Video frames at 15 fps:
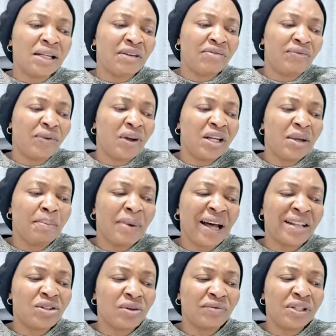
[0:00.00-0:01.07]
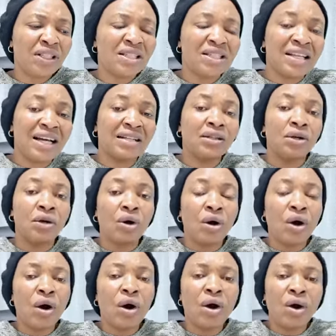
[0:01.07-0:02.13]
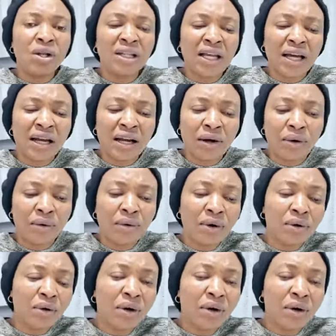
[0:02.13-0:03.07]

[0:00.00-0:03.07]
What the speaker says: the funny part of it is that all that are growing,